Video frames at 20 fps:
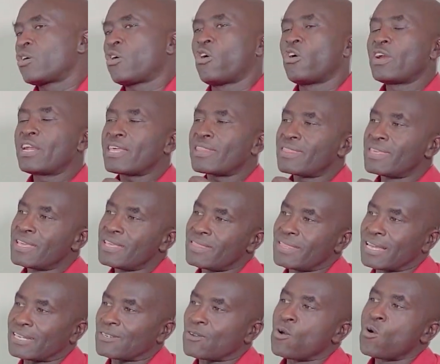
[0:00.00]
Only thing
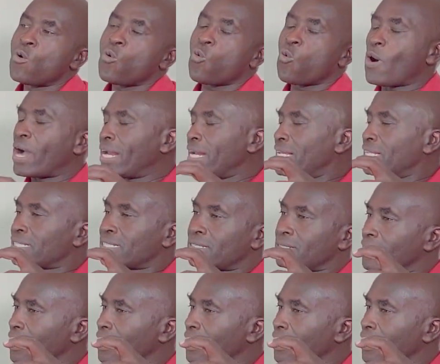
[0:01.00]
that one is